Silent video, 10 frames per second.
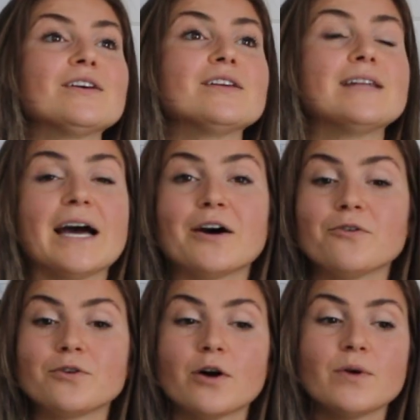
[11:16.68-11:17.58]

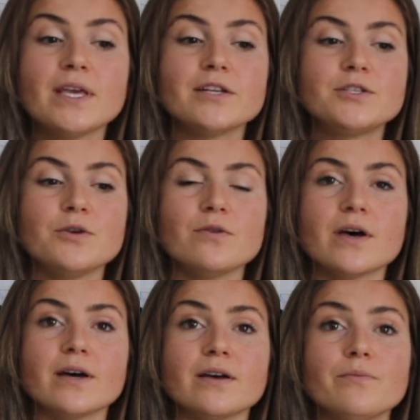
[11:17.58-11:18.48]
Now, going into
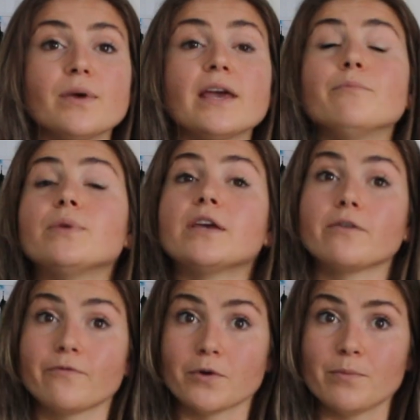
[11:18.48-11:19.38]
it
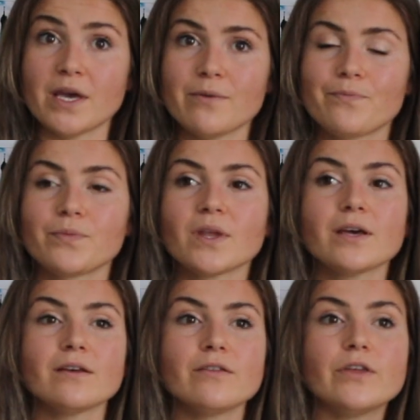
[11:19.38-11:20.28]
being for me,
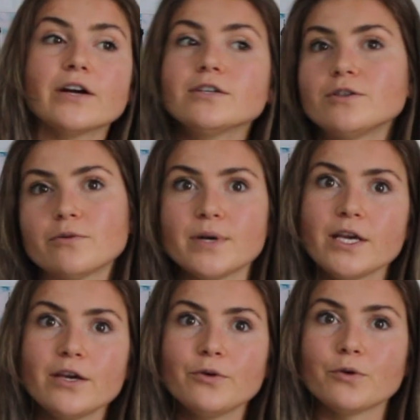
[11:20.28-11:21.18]
there is
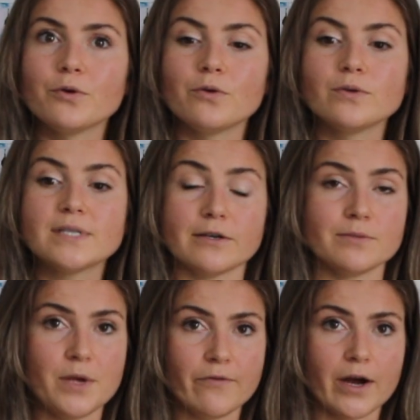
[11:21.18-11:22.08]
nobody who
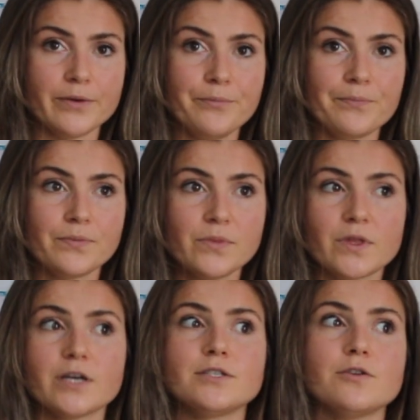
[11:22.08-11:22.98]
tells me to run.
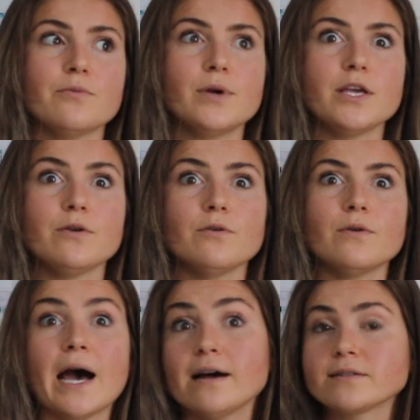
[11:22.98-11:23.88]
There's nobody
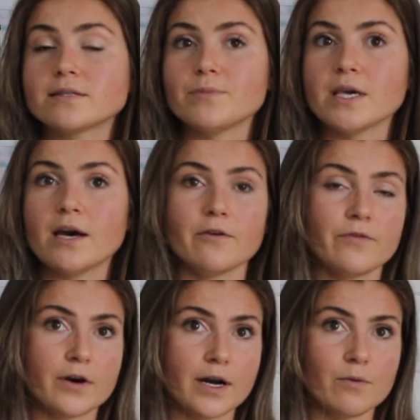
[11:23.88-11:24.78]
who asks me how
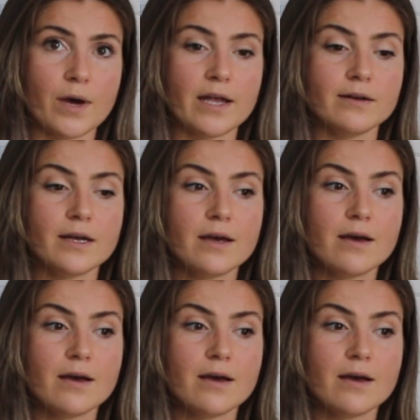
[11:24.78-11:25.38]
far I went.